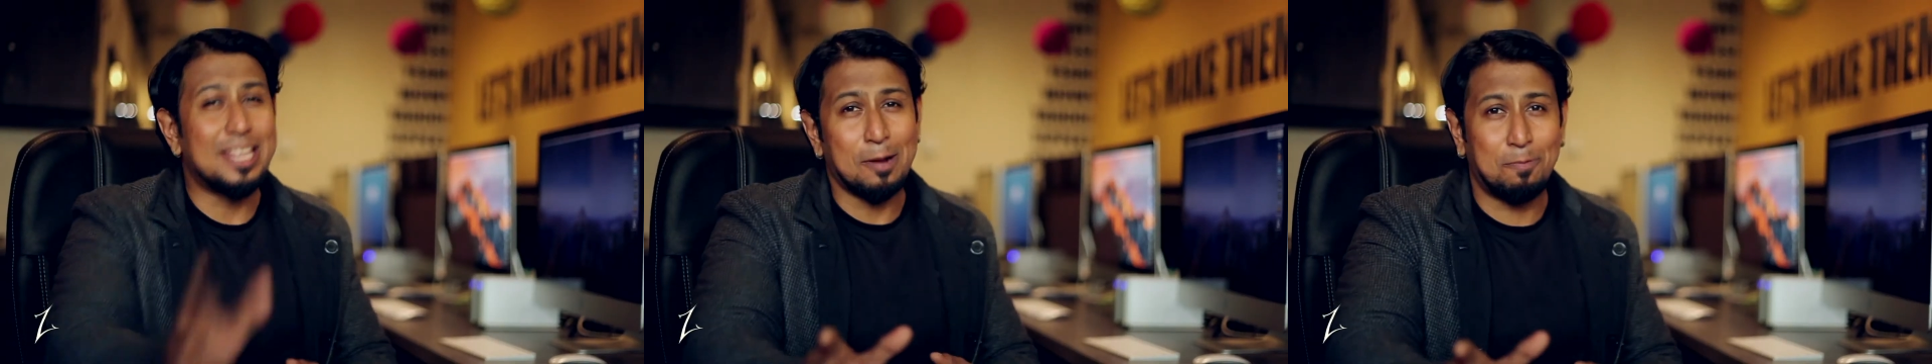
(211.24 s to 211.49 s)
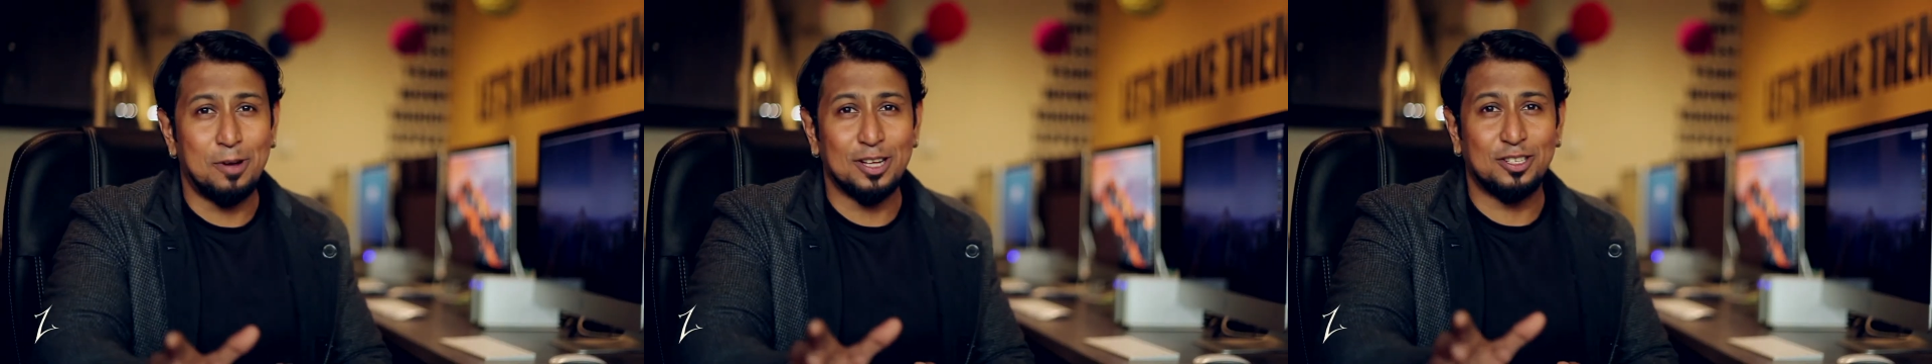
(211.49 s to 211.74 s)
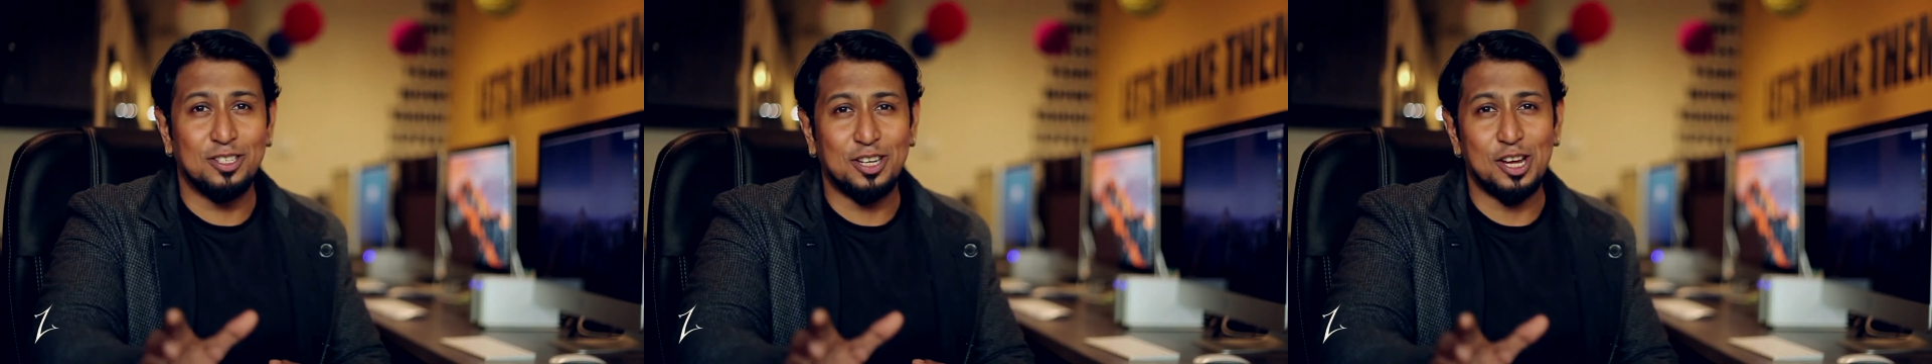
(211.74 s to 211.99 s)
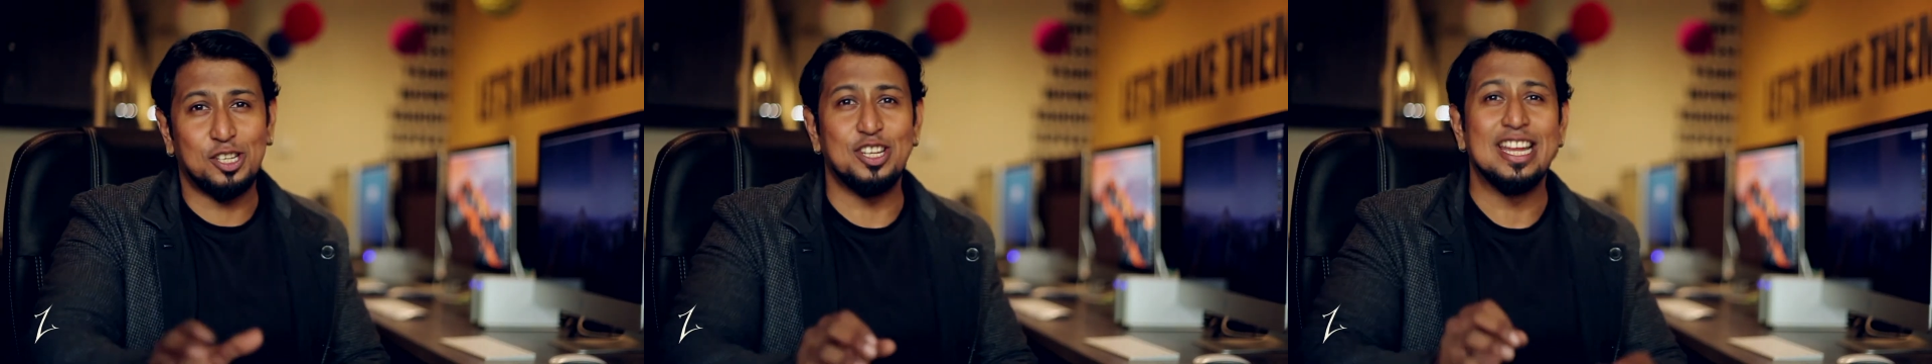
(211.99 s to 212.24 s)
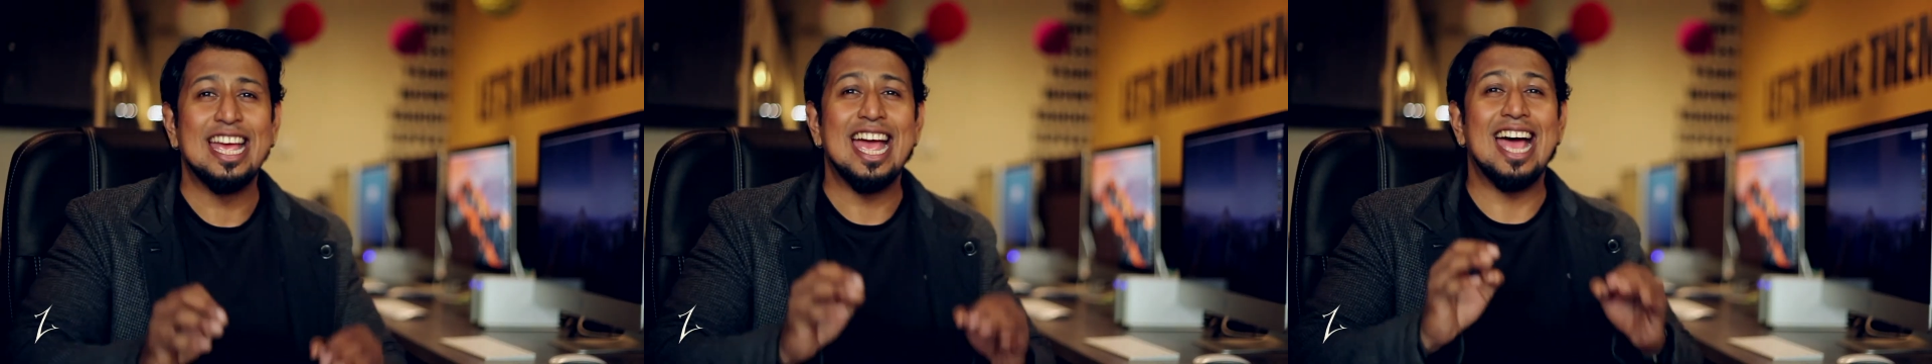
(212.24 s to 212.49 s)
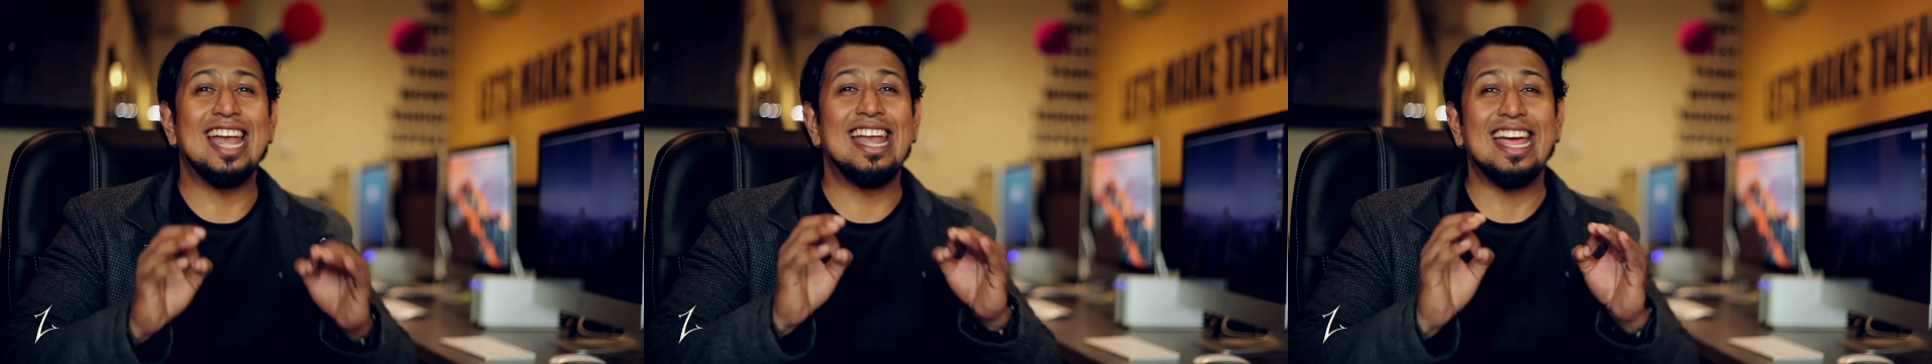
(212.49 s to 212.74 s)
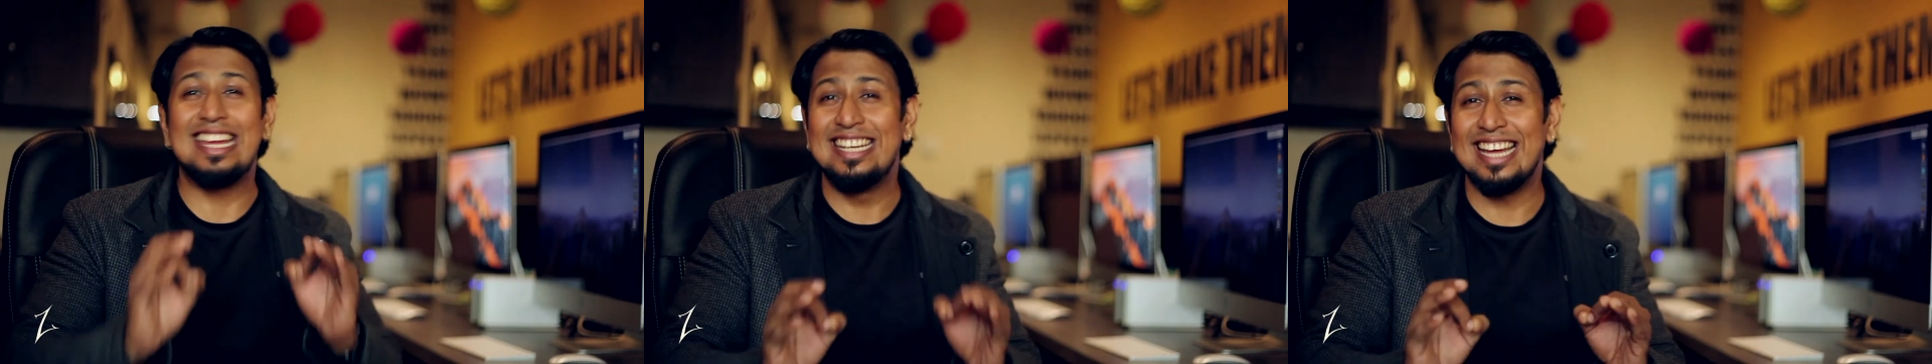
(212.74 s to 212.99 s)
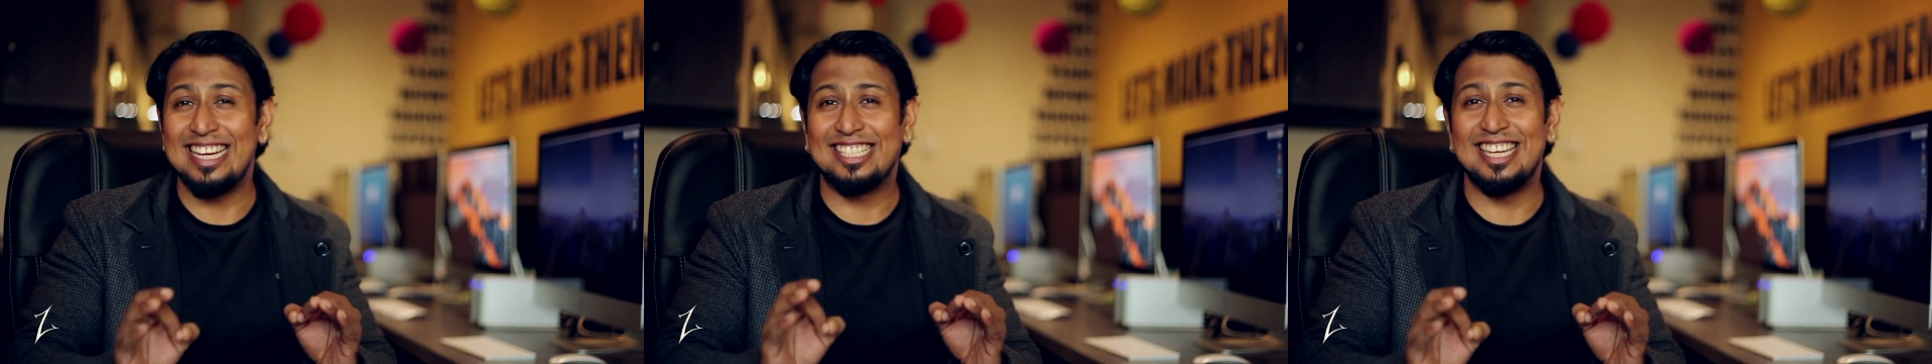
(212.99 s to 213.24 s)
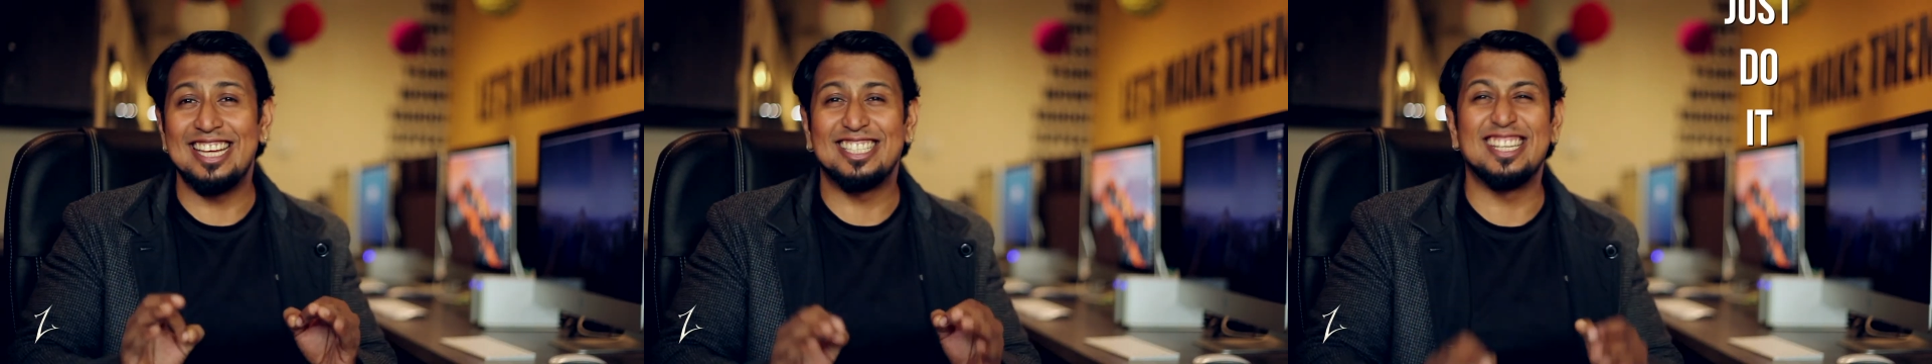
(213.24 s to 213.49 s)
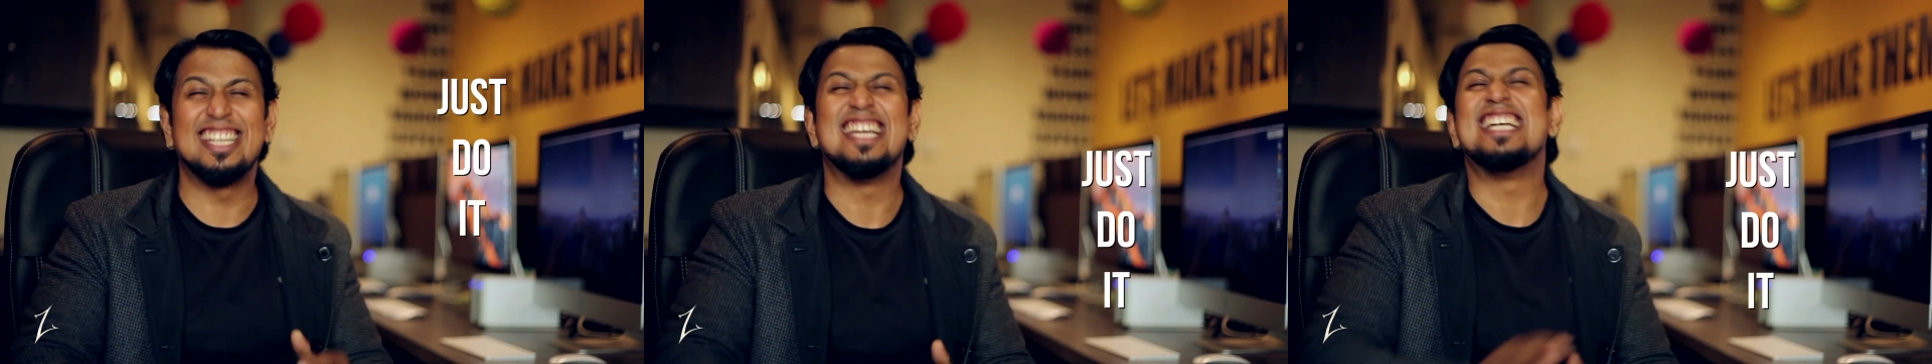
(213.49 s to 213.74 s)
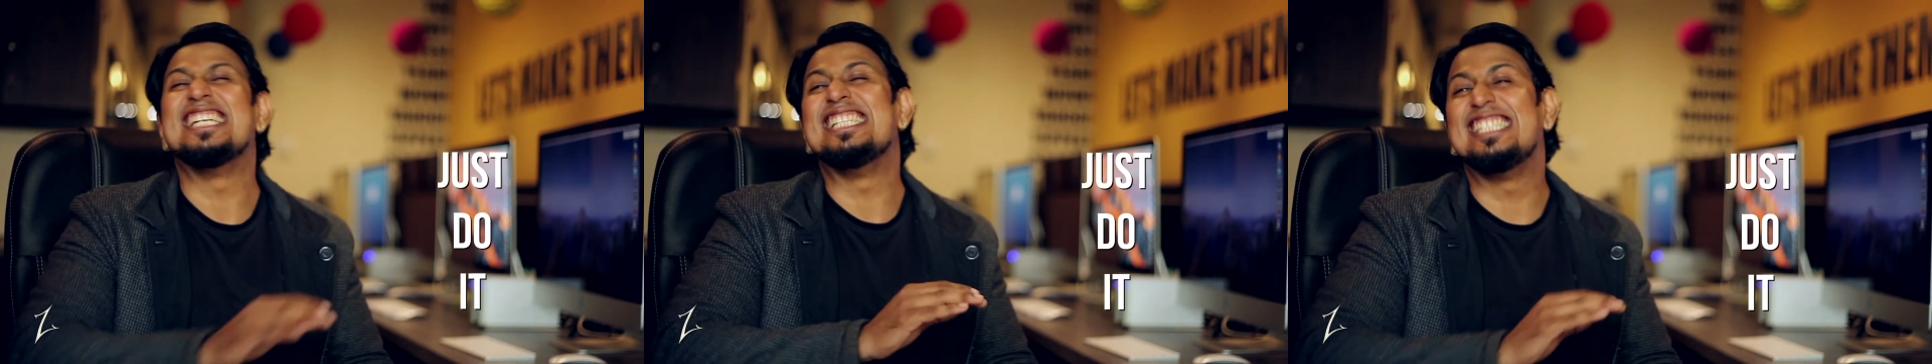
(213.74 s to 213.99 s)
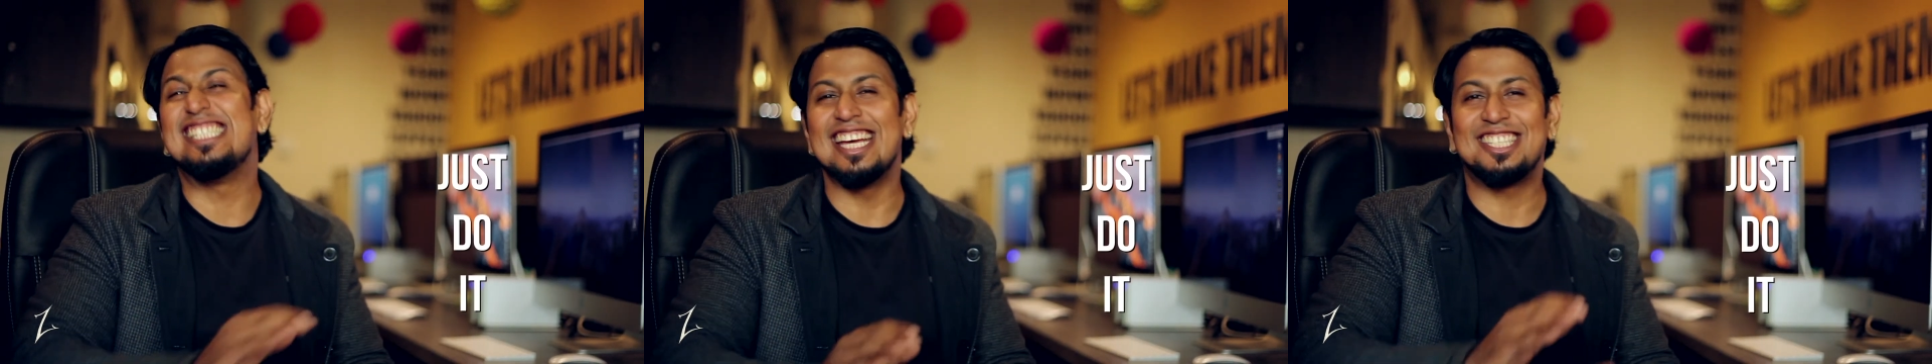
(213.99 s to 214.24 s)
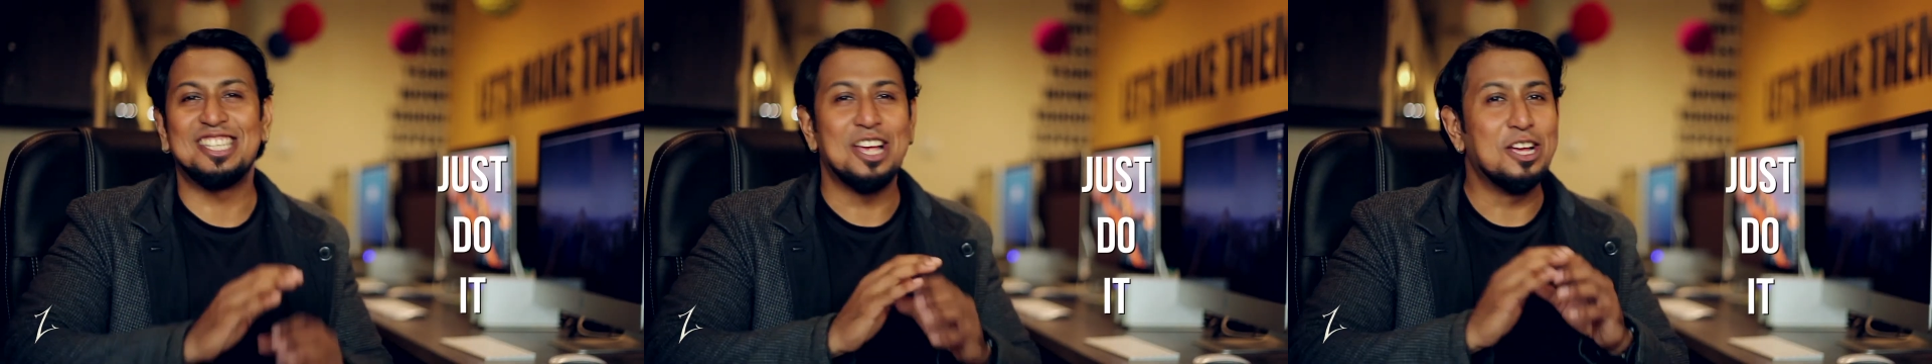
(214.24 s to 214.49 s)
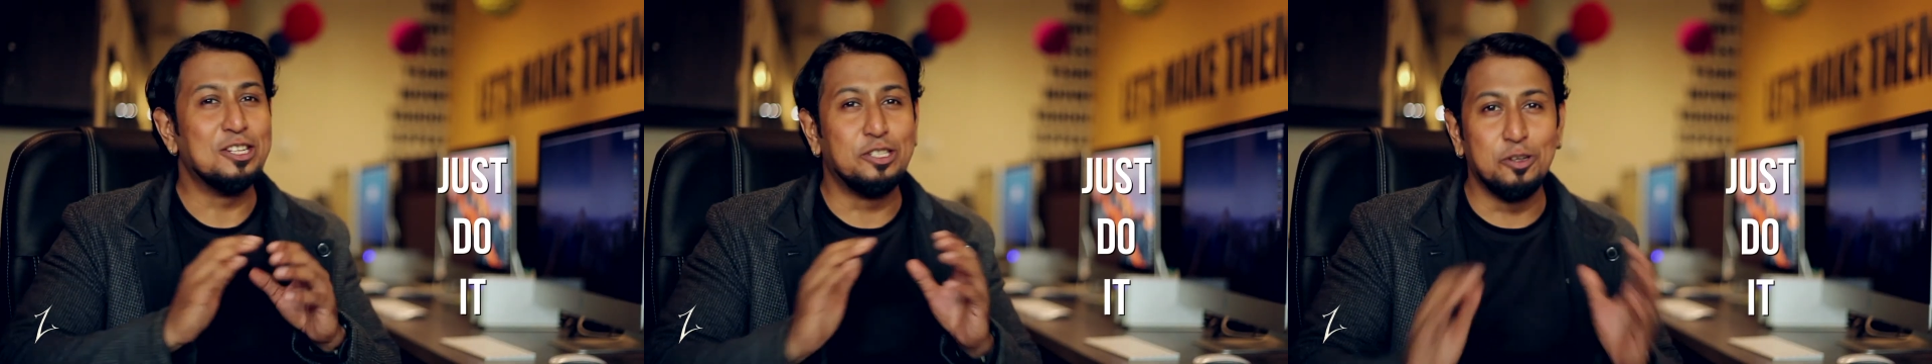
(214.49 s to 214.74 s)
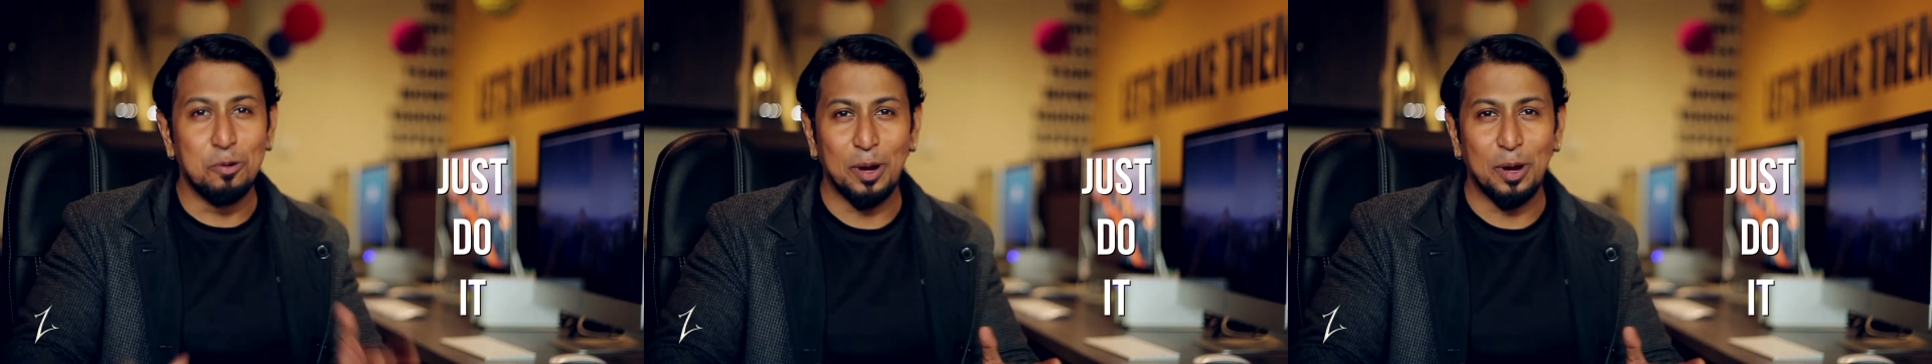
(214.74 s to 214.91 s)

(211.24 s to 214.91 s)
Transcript: that presentation, and like Nike says it, just do